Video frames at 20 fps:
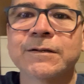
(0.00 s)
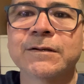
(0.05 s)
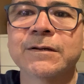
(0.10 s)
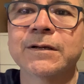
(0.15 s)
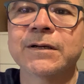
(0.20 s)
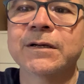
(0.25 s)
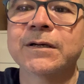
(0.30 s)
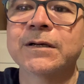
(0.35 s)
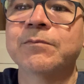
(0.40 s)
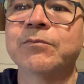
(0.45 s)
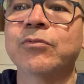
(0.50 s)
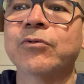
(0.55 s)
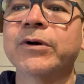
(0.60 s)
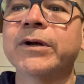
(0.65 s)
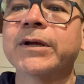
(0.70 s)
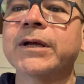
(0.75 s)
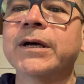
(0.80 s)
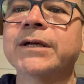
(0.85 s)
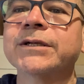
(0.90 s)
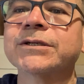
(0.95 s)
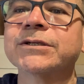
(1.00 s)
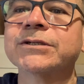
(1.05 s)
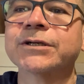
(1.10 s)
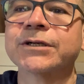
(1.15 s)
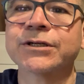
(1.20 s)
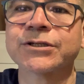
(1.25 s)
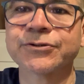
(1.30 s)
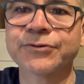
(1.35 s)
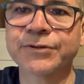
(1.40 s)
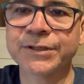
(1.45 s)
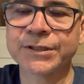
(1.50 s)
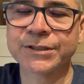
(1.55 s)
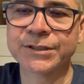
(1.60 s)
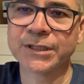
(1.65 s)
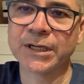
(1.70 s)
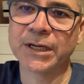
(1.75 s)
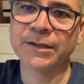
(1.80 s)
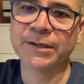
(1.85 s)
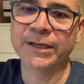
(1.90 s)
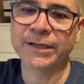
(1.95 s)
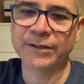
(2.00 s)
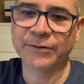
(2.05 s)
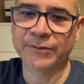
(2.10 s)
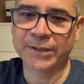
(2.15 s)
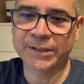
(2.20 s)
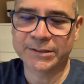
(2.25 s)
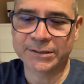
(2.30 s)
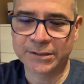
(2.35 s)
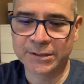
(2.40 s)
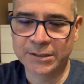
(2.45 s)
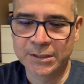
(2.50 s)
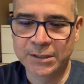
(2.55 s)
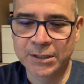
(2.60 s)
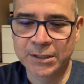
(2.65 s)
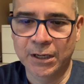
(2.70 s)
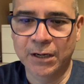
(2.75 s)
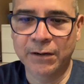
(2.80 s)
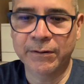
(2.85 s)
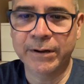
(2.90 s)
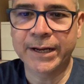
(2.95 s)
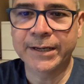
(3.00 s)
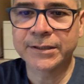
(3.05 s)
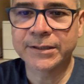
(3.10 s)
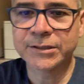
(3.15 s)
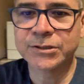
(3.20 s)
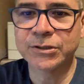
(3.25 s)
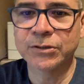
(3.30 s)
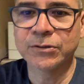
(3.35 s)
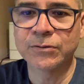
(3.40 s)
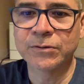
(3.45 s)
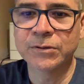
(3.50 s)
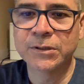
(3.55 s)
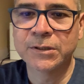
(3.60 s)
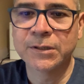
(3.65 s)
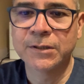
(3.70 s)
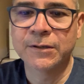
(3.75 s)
Oh boy, I just took a screenshot. Anyways, all right. So